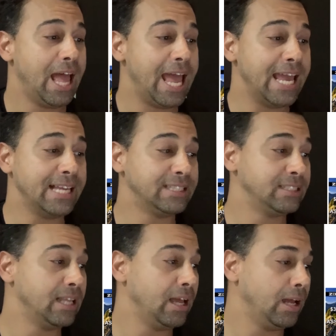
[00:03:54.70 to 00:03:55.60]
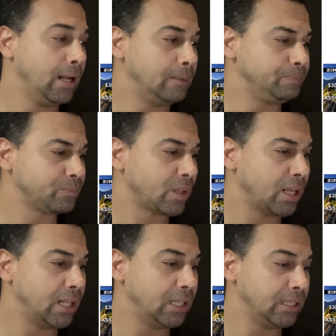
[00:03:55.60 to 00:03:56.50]
It's the
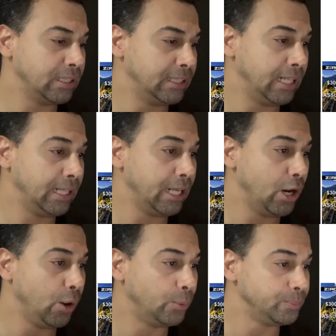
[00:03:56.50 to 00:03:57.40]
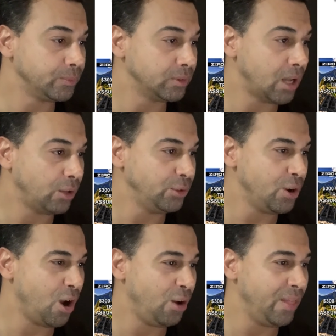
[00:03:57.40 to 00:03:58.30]
little, how do you
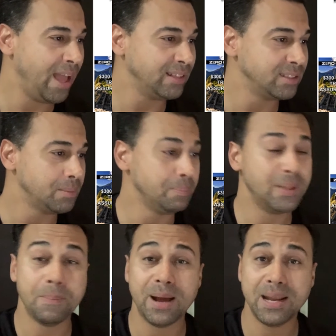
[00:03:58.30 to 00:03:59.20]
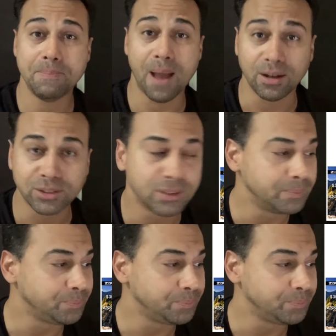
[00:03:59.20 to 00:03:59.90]
call that? The money belt.